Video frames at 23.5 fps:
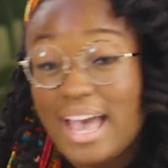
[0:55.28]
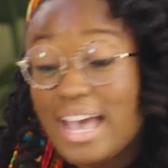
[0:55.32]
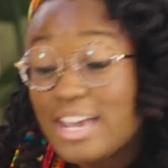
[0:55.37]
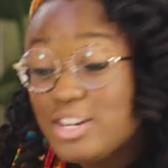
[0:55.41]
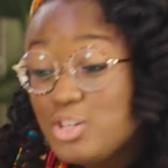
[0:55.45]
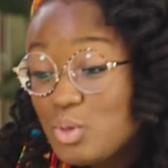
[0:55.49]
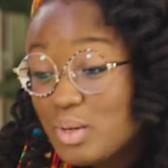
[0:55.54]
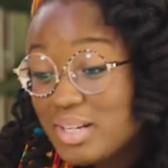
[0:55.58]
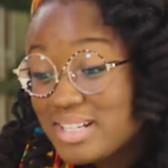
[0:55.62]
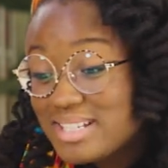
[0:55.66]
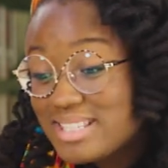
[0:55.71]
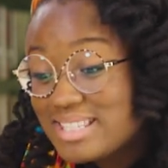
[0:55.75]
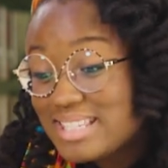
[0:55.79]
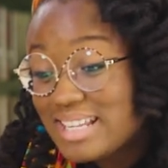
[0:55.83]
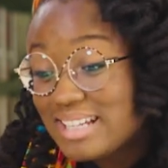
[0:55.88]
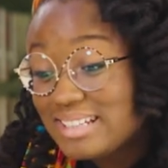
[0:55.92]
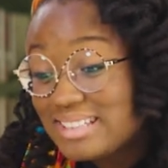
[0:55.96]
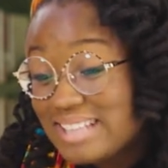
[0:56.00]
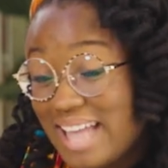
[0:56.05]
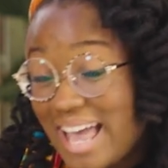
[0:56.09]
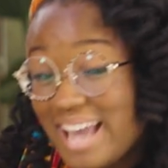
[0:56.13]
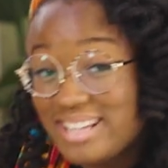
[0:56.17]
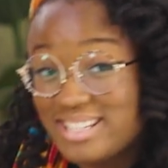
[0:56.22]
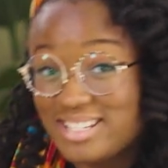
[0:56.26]
And you can
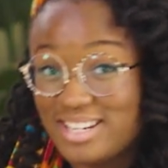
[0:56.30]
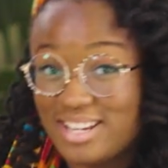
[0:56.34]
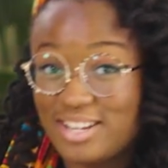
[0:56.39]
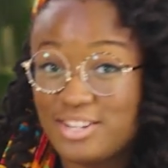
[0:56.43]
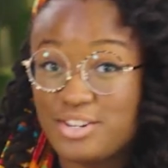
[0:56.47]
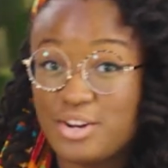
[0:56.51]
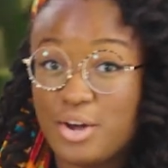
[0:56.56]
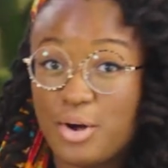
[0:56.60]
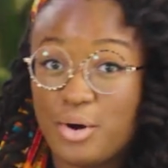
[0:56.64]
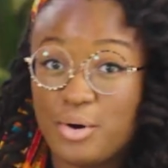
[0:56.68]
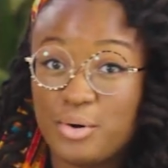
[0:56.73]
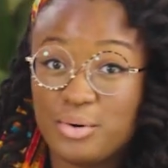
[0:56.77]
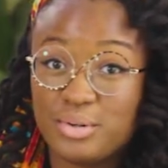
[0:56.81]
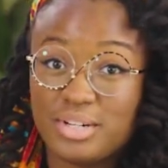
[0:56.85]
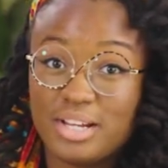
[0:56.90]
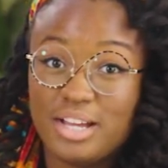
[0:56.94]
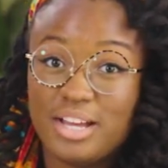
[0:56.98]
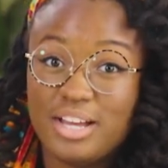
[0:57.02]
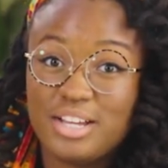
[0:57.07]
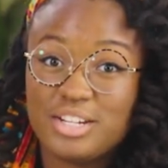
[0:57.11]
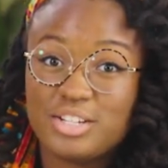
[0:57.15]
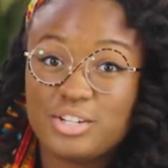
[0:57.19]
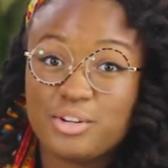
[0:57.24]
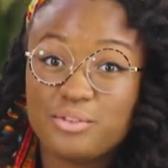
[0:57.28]
select a node
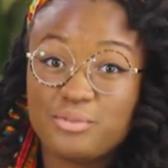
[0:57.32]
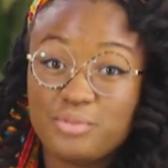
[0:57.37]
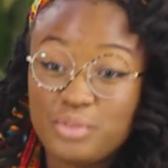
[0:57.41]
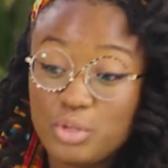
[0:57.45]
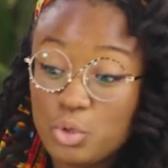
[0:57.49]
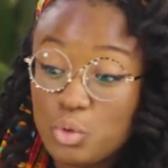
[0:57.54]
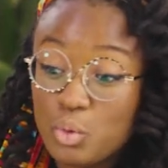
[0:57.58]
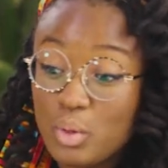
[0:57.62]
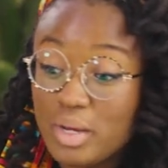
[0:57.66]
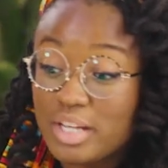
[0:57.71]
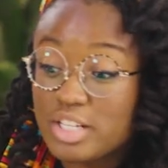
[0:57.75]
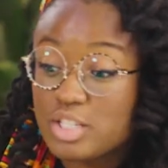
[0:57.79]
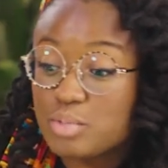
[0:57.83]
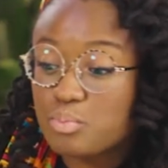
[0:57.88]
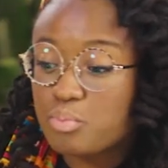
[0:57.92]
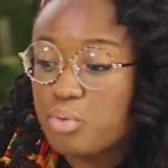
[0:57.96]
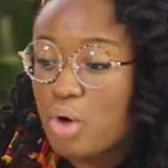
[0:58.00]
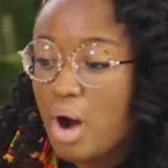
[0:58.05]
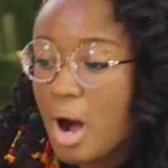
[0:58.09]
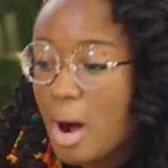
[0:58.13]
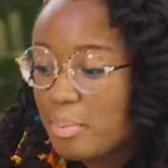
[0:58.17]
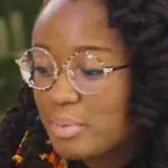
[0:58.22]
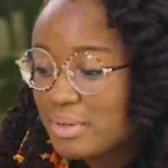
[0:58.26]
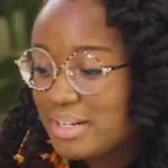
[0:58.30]
to view its
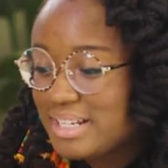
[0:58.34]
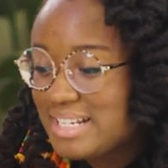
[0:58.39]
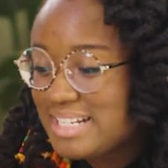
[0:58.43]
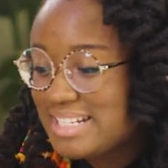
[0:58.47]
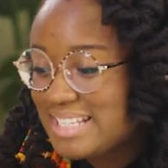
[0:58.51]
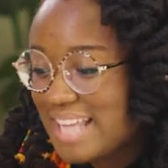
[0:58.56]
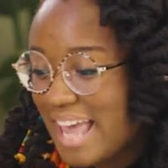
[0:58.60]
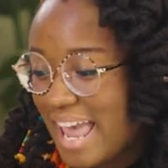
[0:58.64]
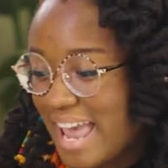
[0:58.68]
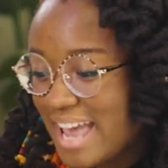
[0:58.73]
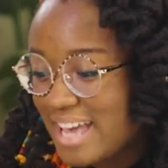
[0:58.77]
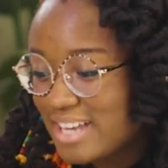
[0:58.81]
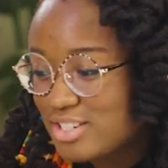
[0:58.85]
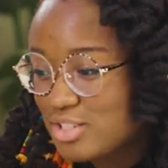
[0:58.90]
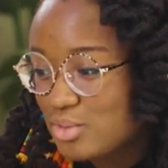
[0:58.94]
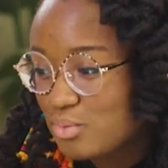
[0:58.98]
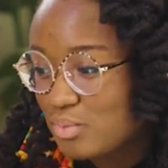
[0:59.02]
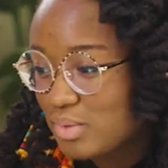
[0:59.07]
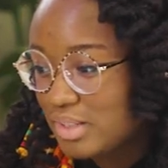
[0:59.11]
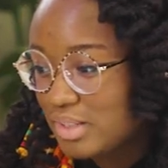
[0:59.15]
properties and